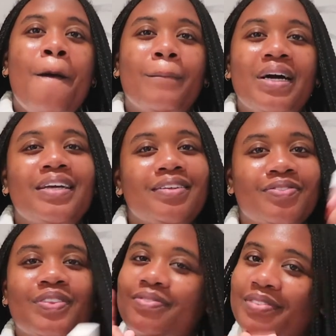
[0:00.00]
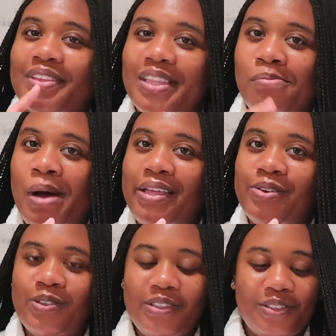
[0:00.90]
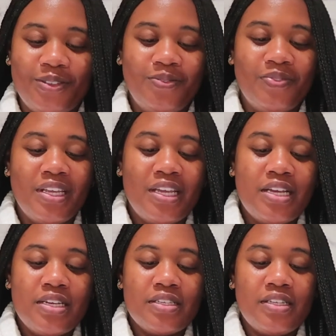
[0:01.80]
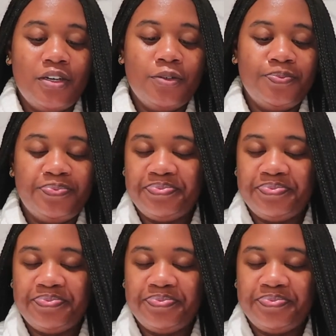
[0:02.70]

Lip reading: but the bio oil too. So